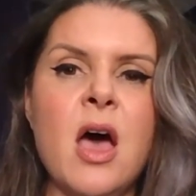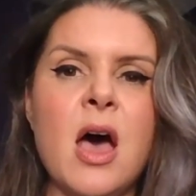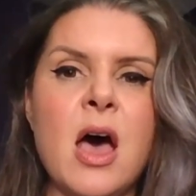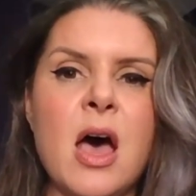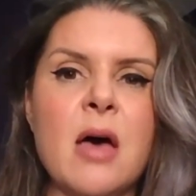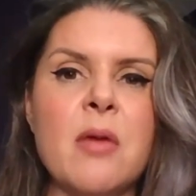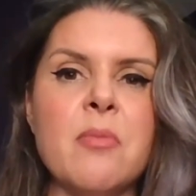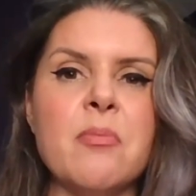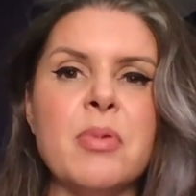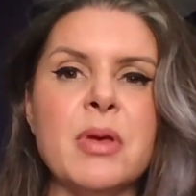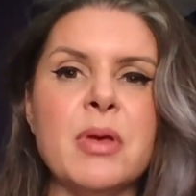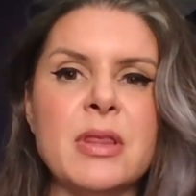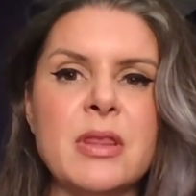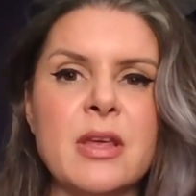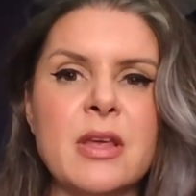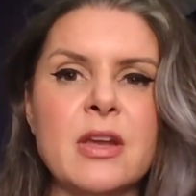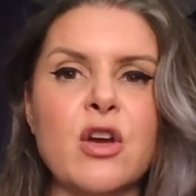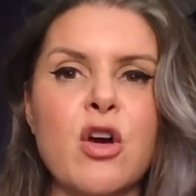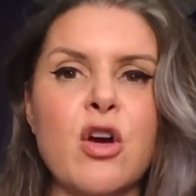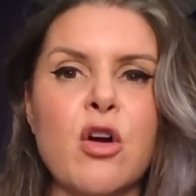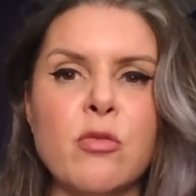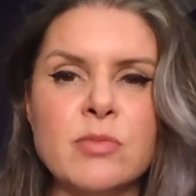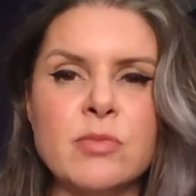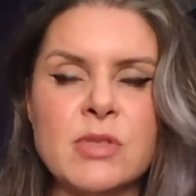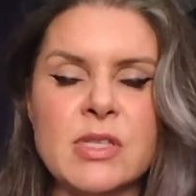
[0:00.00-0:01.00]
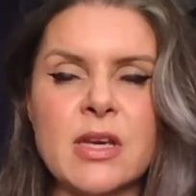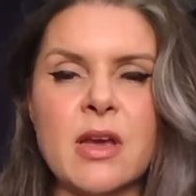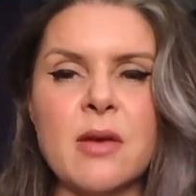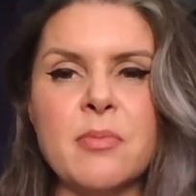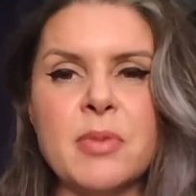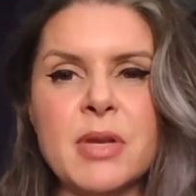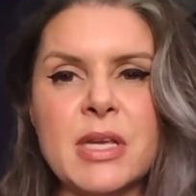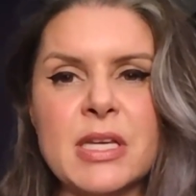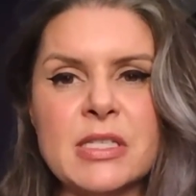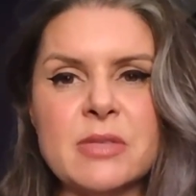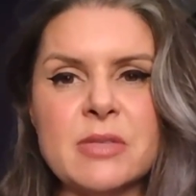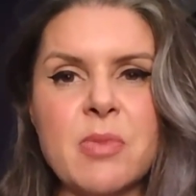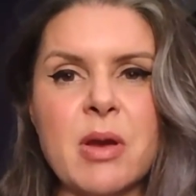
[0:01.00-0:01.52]
But then Combs &
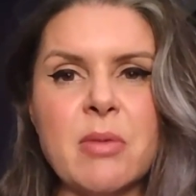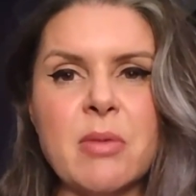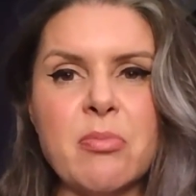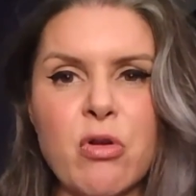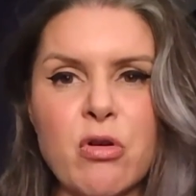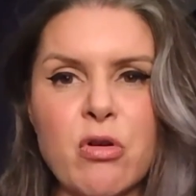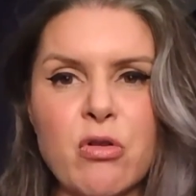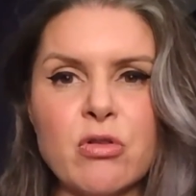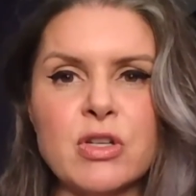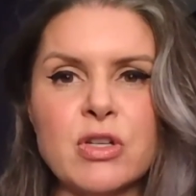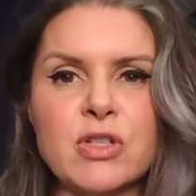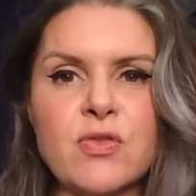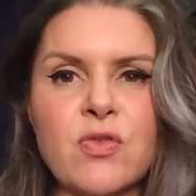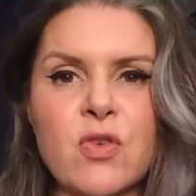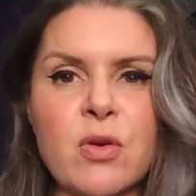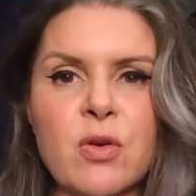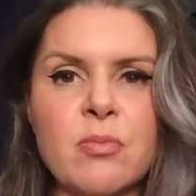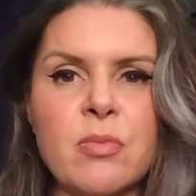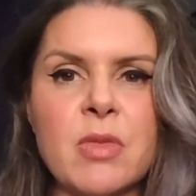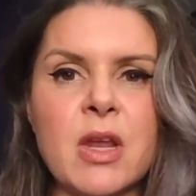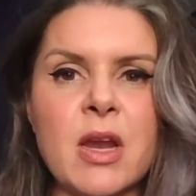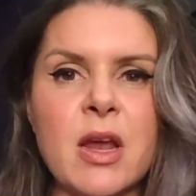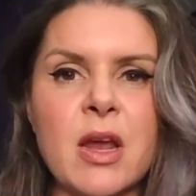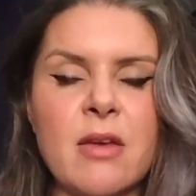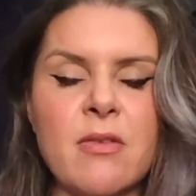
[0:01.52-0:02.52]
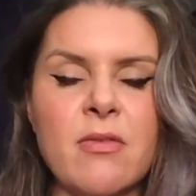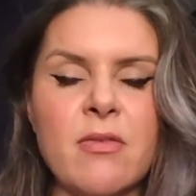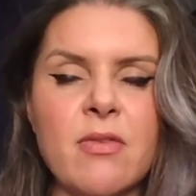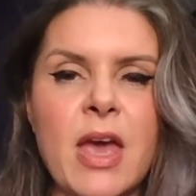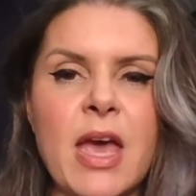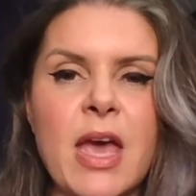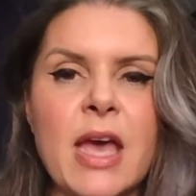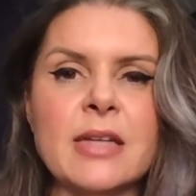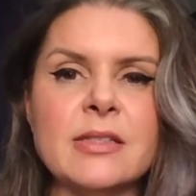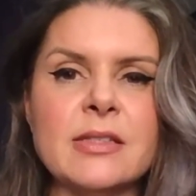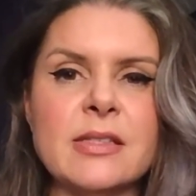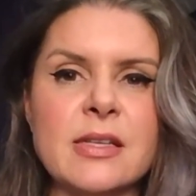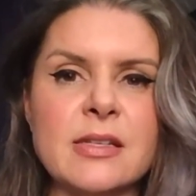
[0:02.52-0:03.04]
Company is my brokerage firm that I've
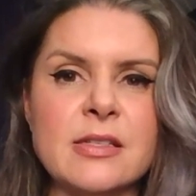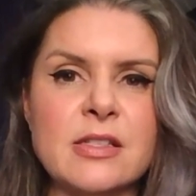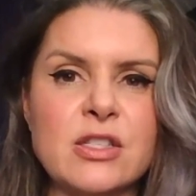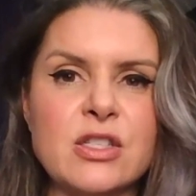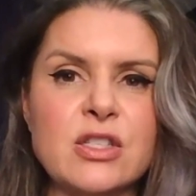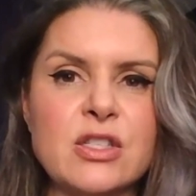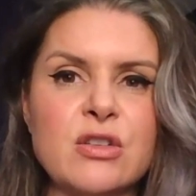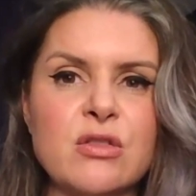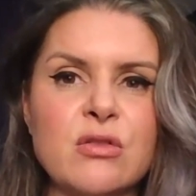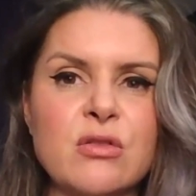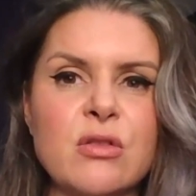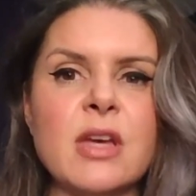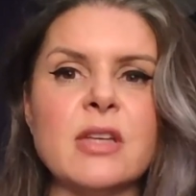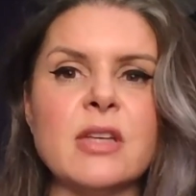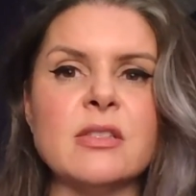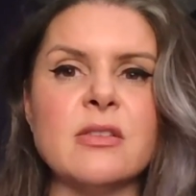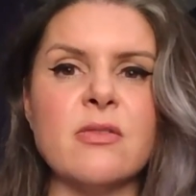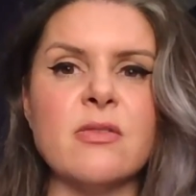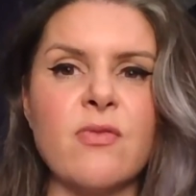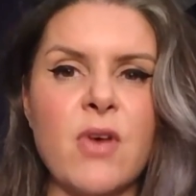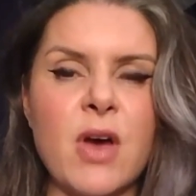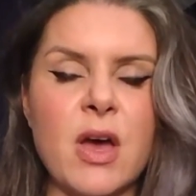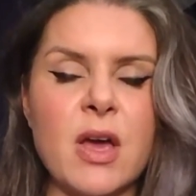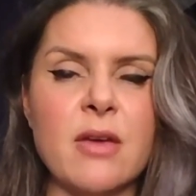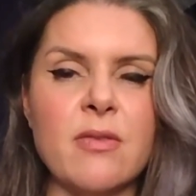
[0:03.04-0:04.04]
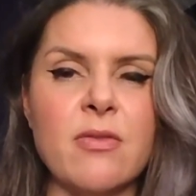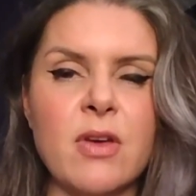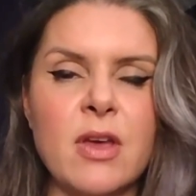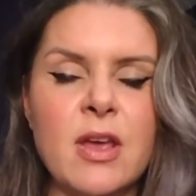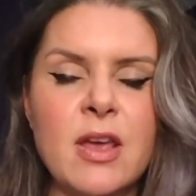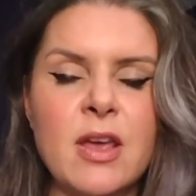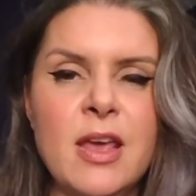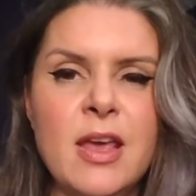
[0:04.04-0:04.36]
had since 2005.